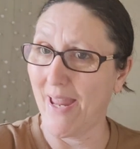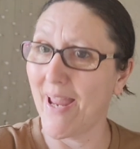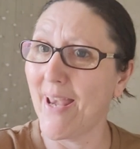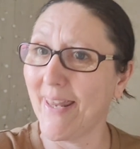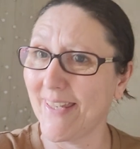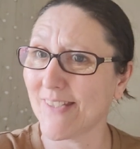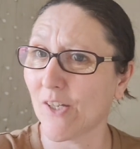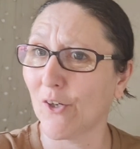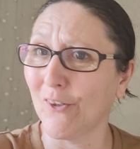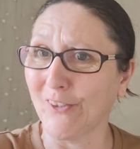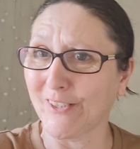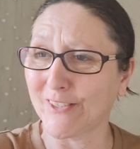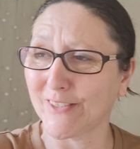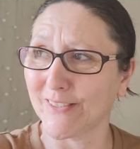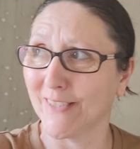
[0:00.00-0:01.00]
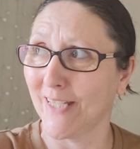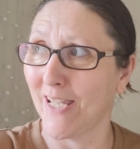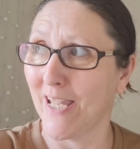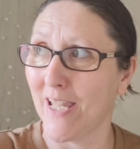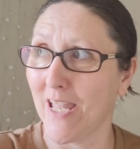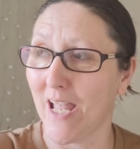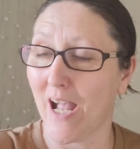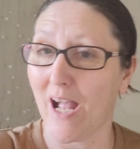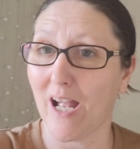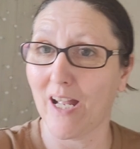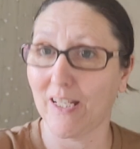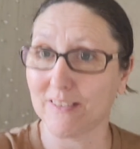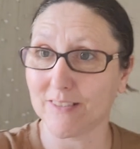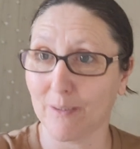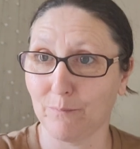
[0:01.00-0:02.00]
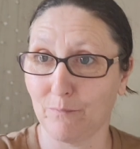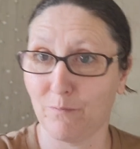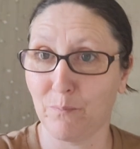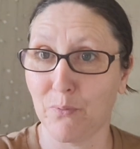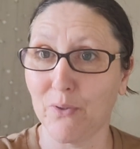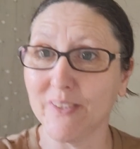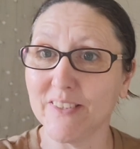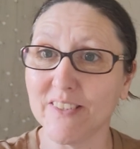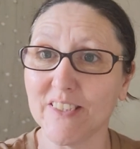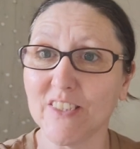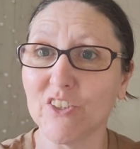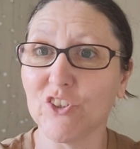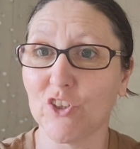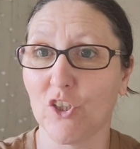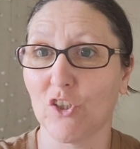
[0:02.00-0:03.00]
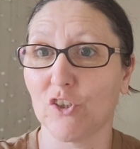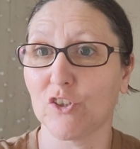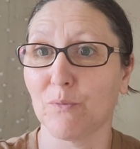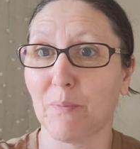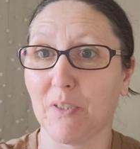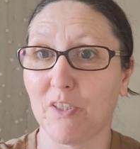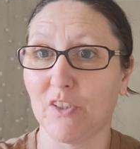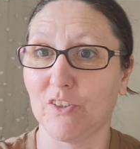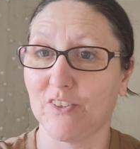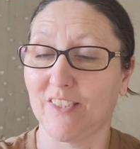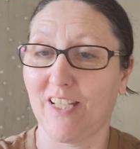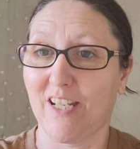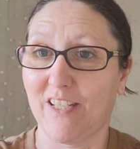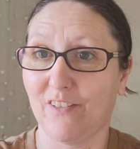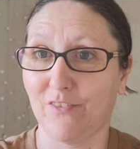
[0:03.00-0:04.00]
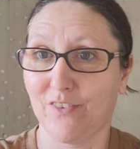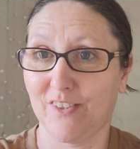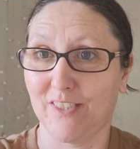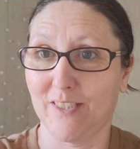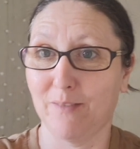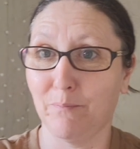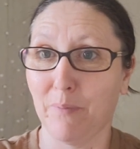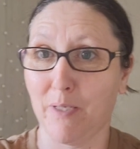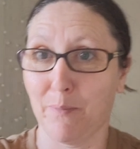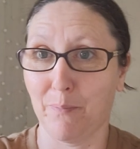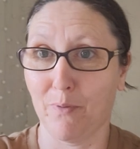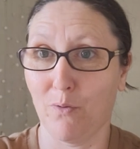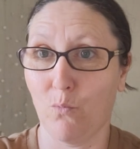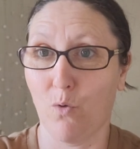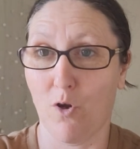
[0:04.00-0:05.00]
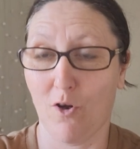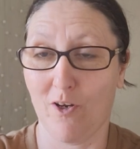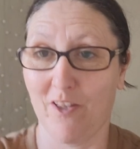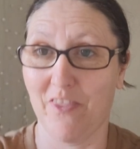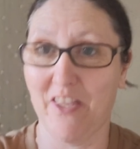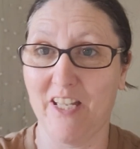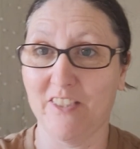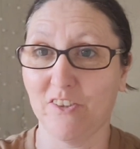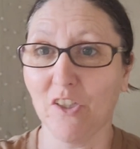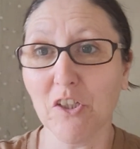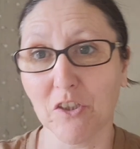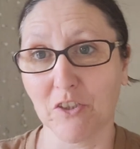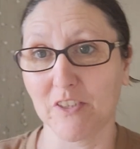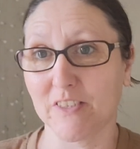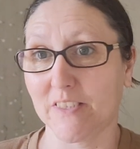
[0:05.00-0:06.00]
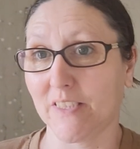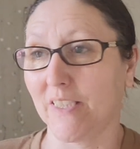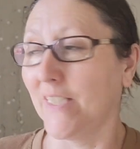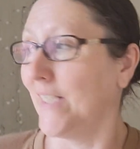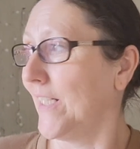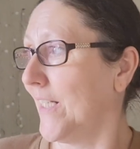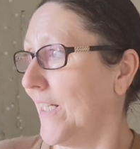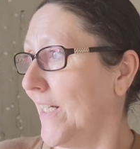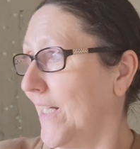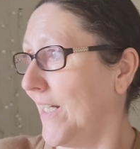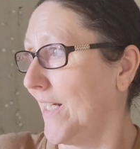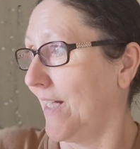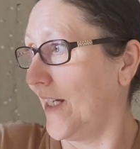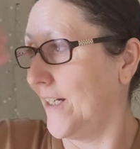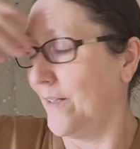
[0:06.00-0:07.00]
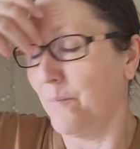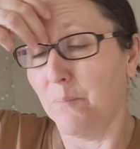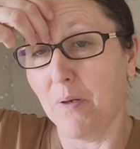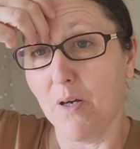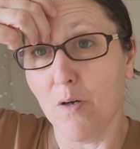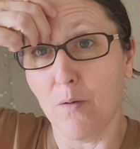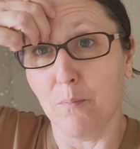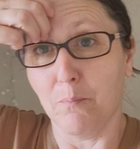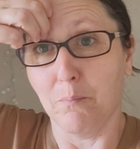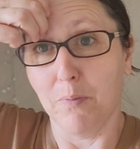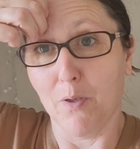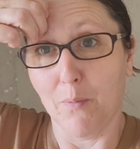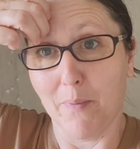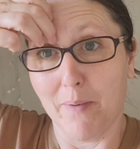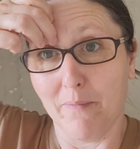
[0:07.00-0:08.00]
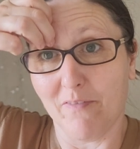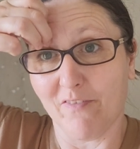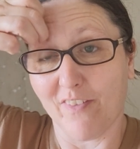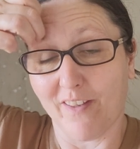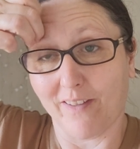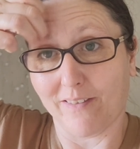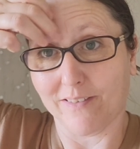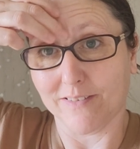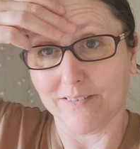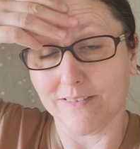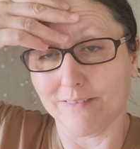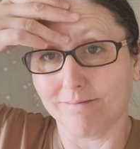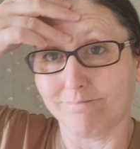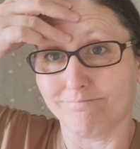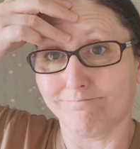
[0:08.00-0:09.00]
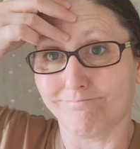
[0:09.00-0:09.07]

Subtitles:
It is hot, and I'm pretty shocked because I have seen people walking their dogs. Poor blooming things.